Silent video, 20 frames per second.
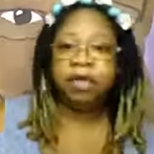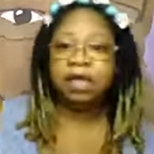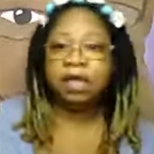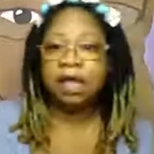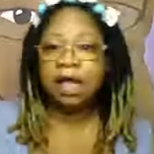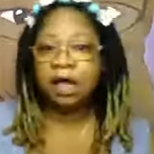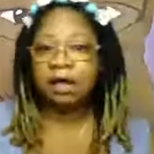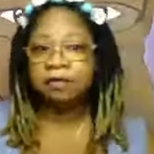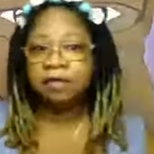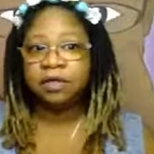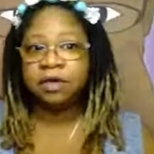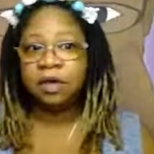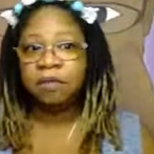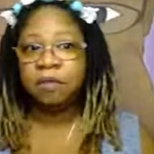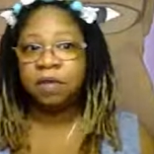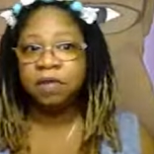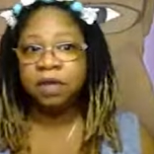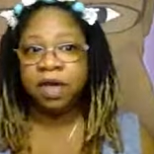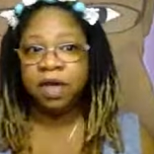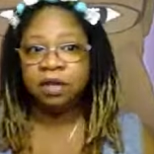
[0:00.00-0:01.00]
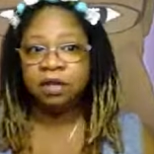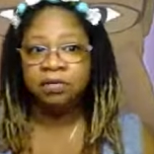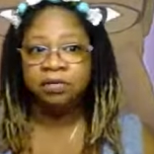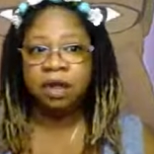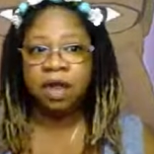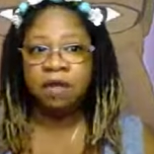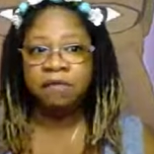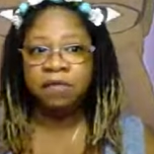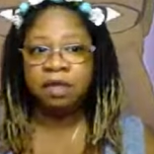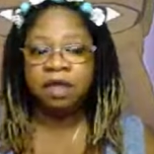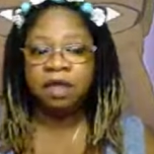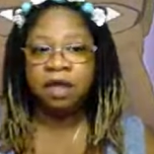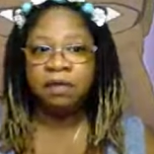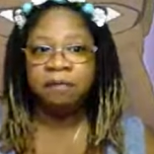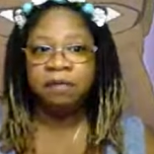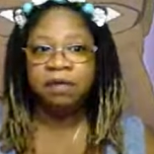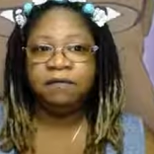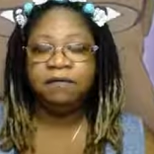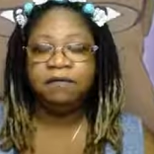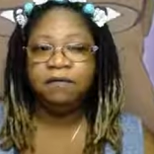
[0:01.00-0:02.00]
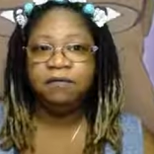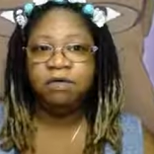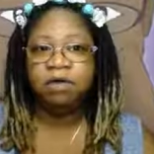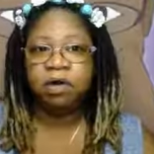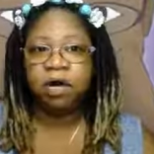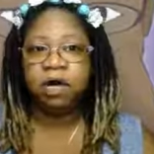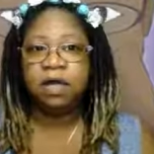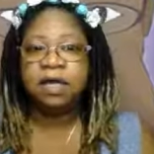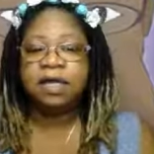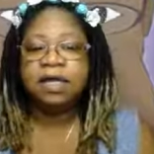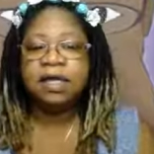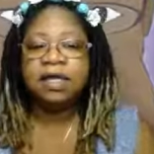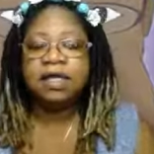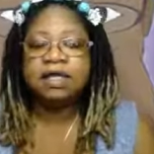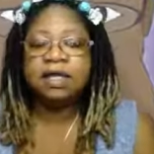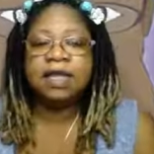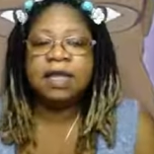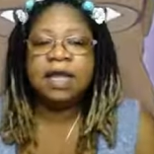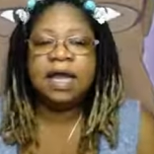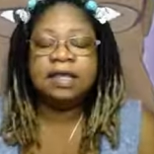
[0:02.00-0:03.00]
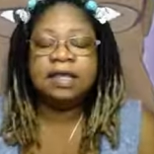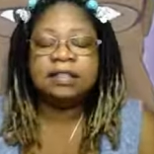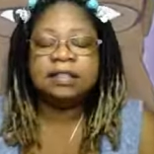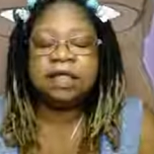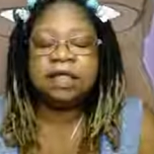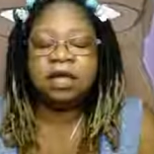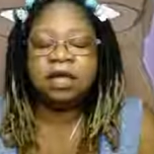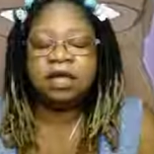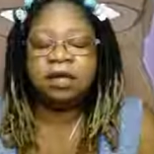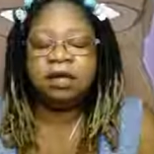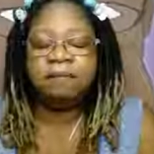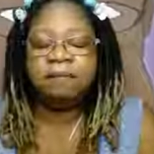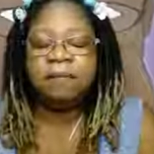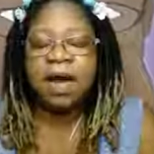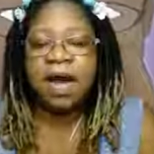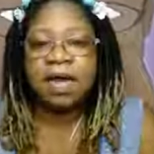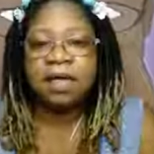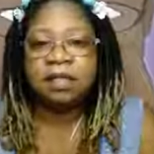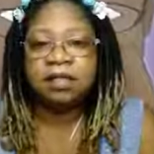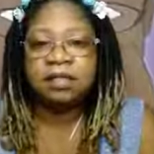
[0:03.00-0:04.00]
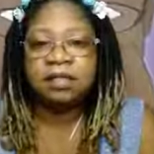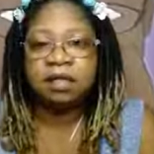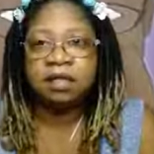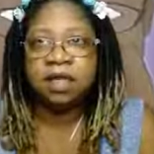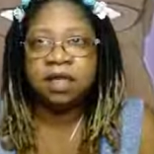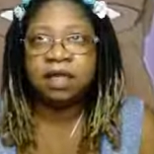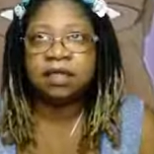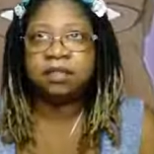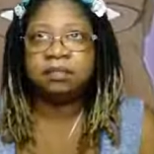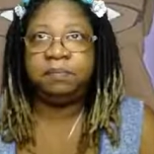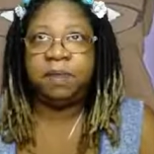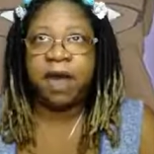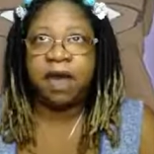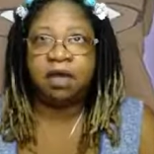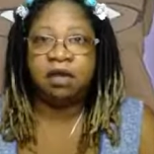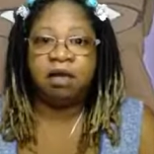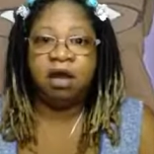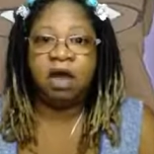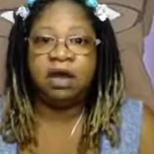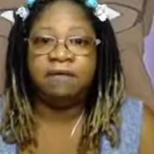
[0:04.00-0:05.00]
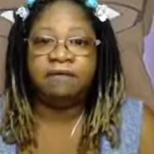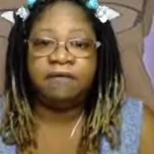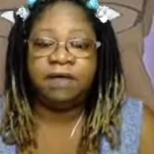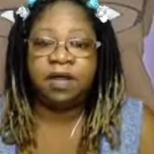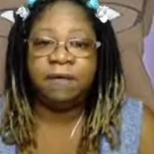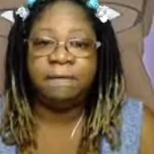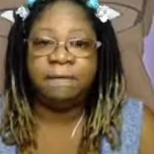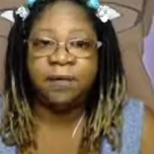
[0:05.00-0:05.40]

left, so I won't get through everything before the next backyard event.